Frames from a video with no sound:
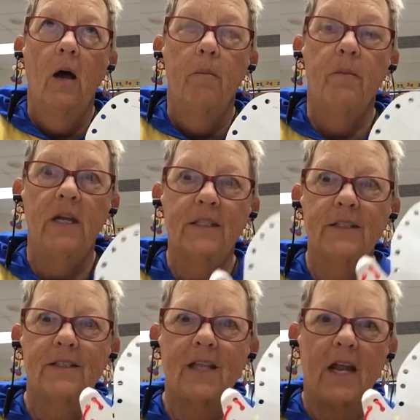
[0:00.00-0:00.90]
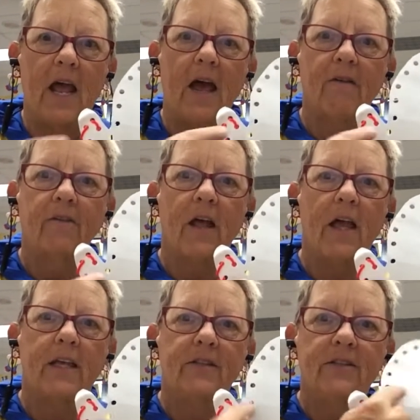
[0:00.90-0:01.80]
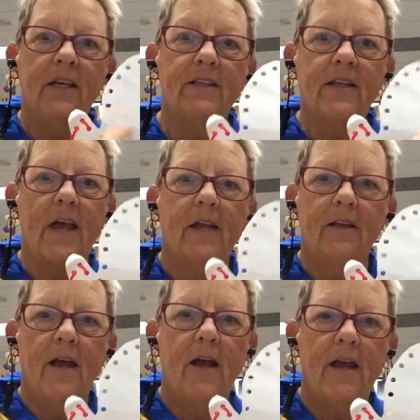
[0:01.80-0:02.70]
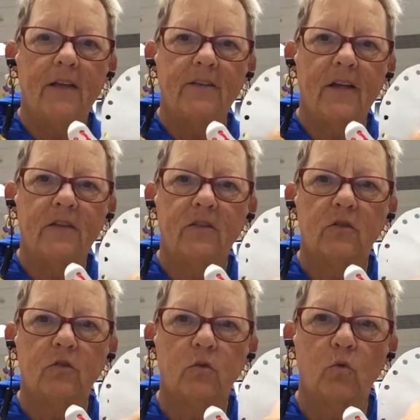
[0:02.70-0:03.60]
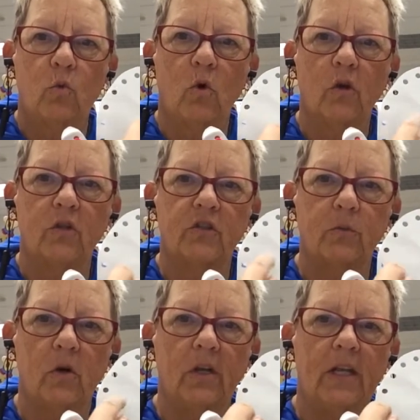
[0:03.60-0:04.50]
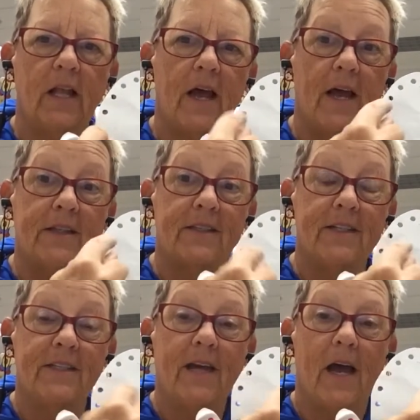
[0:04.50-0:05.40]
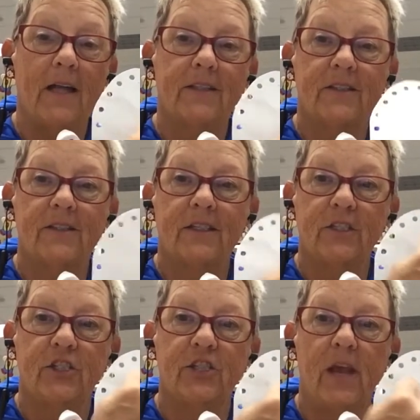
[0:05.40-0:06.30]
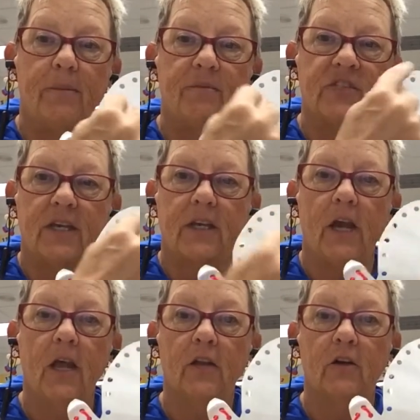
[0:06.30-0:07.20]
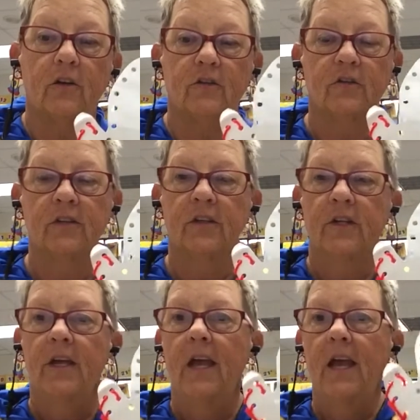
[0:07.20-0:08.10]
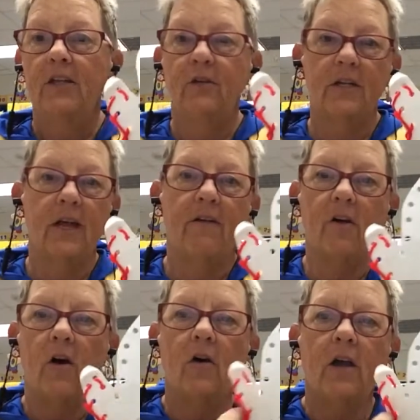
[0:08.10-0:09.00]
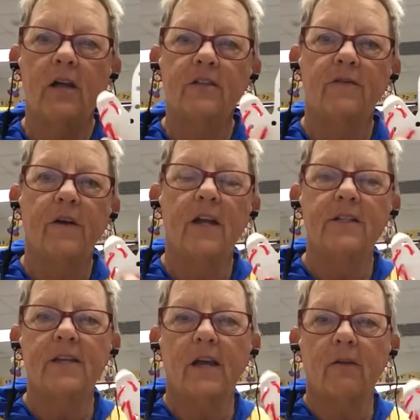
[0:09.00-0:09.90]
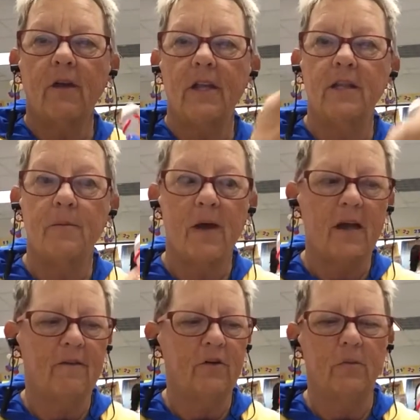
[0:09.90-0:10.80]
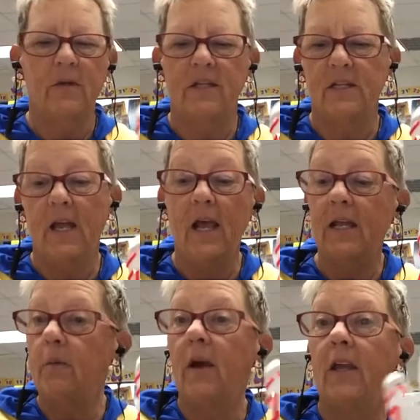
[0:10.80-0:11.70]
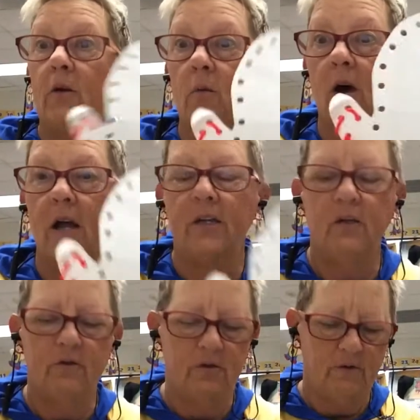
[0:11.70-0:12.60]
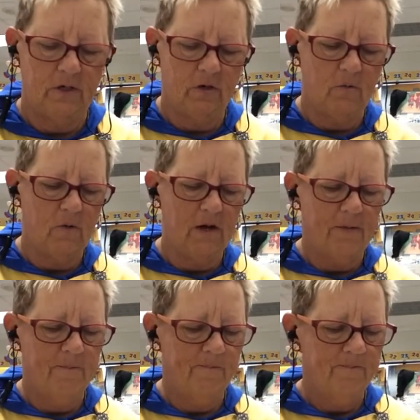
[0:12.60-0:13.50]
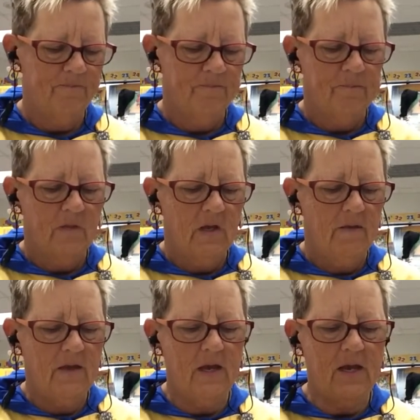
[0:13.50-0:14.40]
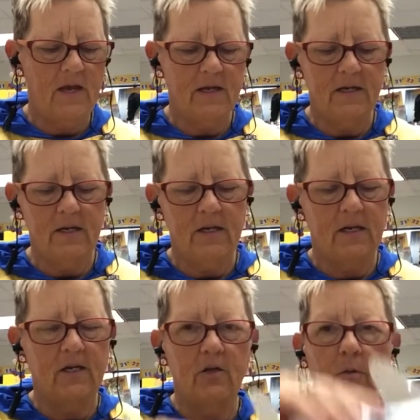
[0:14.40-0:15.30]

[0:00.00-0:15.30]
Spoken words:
mittens that have like zigzag lines and swirly lines and dots and shapes and colors? And you can have all kinds of fun decorating the back of your mitten any way you want. You do it your way. Then in